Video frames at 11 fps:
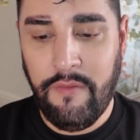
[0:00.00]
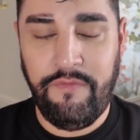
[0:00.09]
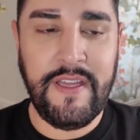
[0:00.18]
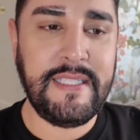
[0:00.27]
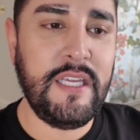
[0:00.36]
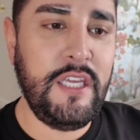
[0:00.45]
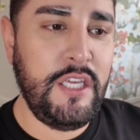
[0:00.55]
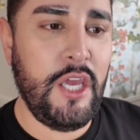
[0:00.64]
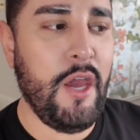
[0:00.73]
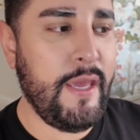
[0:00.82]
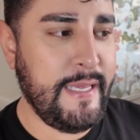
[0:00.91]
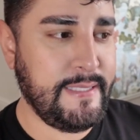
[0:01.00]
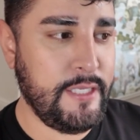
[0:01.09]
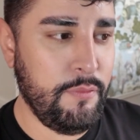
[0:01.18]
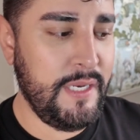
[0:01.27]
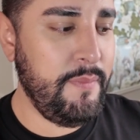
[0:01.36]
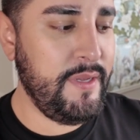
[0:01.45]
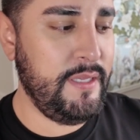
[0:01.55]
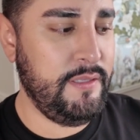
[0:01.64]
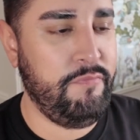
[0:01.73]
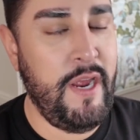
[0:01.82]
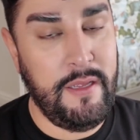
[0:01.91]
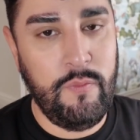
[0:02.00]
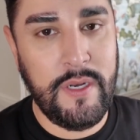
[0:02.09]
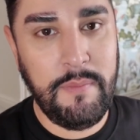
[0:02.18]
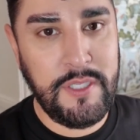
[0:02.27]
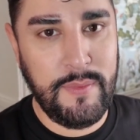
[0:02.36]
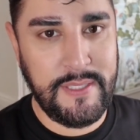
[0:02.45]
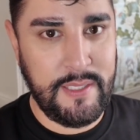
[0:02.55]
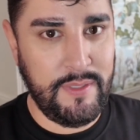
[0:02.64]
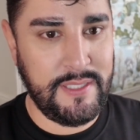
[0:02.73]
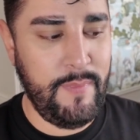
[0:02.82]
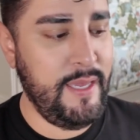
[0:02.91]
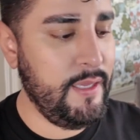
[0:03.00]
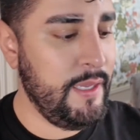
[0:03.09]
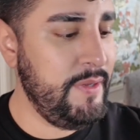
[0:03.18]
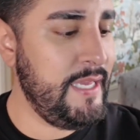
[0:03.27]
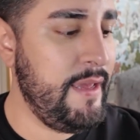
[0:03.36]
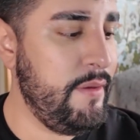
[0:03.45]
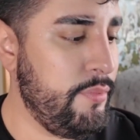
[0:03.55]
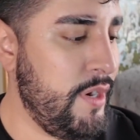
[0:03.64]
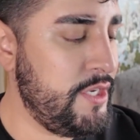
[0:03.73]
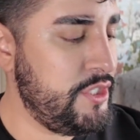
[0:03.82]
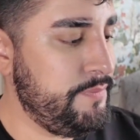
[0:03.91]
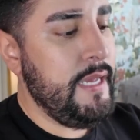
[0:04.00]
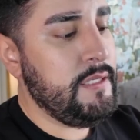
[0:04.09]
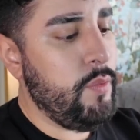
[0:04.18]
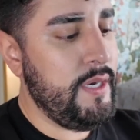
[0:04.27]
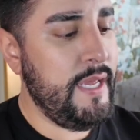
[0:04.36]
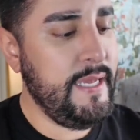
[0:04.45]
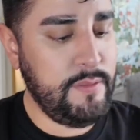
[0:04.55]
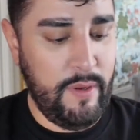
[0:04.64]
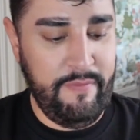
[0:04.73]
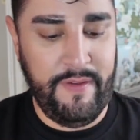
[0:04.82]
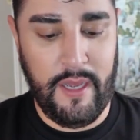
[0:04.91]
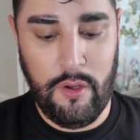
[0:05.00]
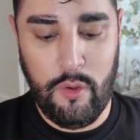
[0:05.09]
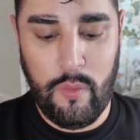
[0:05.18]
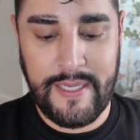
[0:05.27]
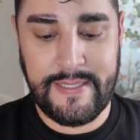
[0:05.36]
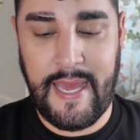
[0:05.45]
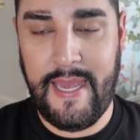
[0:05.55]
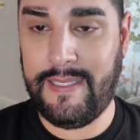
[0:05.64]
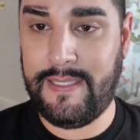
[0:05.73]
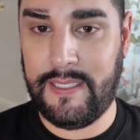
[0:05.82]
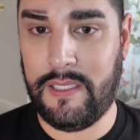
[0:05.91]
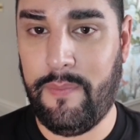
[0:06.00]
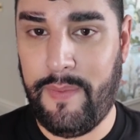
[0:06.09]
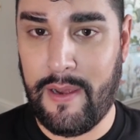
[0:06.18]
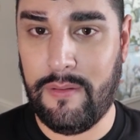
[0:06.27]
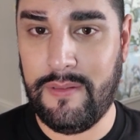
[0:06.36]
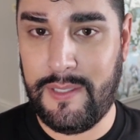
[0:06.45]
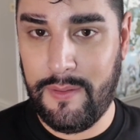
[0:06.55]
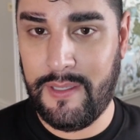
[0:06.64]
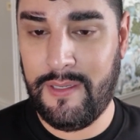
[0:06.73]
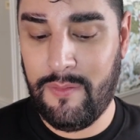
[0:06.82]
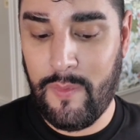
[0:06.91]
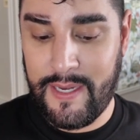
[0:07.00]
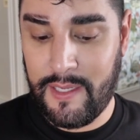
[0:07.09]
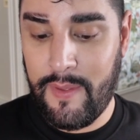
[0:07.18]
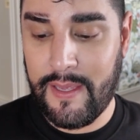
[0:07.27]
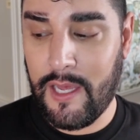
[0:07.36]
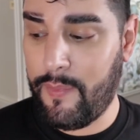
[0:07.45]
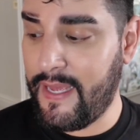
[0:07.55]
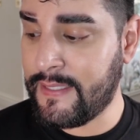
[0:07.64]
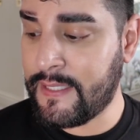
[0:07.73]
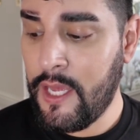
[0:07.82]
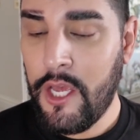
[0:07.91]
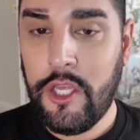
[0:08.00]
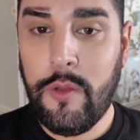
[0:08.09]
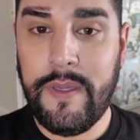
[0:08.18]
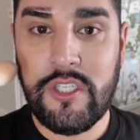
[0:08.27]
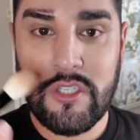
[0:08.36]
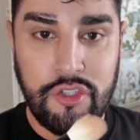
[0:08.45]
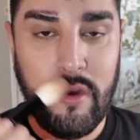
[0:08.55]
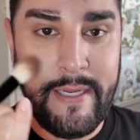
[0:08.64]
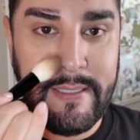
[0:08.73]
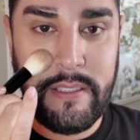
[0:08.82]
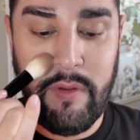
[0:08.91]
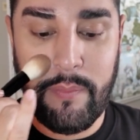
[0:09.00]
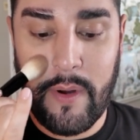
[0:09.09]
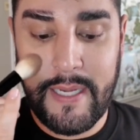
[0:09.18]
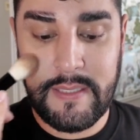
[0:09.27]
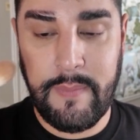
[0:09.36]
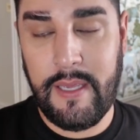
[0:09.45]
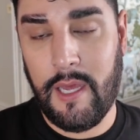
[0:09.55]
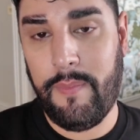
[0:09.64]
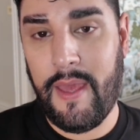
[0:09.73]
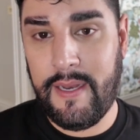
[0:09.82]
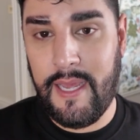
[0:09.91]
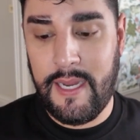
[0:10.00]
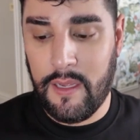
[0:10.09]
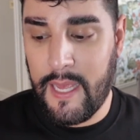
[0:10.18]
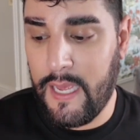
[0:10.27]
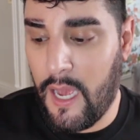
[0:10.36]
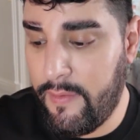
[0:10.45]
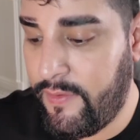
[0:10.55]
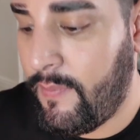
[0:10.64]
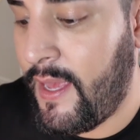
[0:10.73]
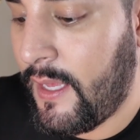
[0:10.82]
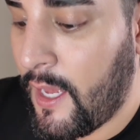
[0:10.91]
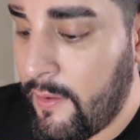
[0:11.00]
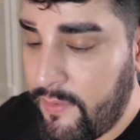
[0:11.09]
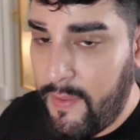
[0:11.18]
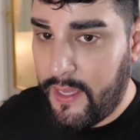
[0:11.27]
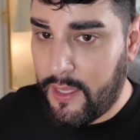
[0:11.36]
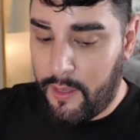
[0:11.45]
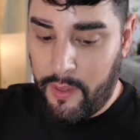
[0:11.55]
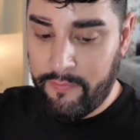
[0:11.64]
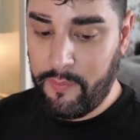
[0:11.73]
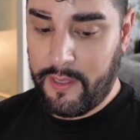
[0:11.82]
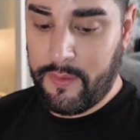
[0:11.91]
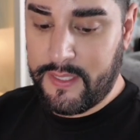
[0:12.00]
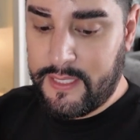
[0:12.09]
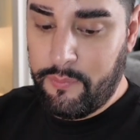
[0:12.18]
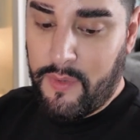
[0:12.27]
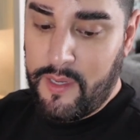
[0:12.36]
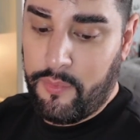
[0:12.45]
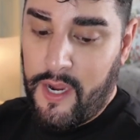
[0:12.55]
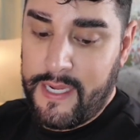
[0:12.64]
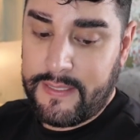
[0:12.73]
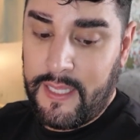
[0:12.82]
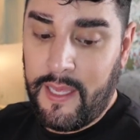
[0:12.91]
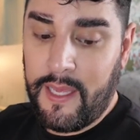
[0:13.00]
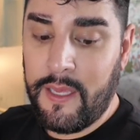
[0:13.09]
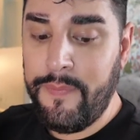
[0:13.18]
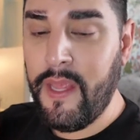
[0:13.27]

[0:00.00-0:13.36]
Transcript: Okay, so when I'm doing someone's makeup, let me get a brush. Here's one thing I always hated about doing wedding makeup is you'd be just trying to do a bride's makeup and then, okay, I'm the makeup artist and my bride's here.